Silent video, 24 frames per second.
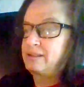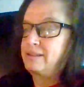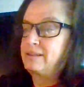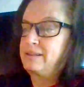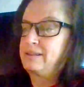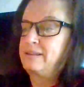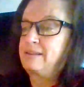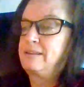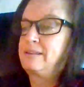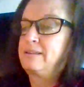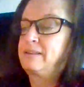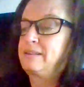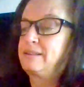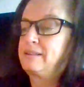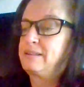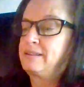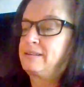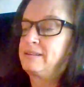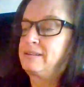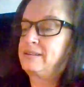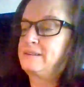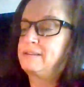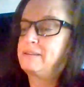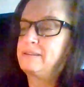
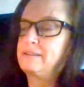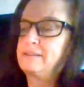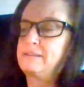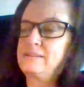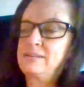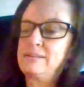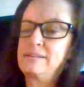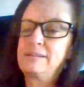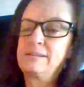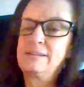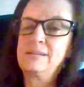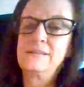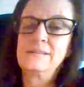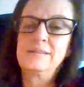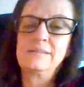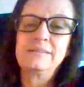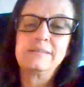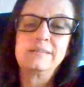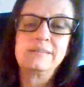[no speech]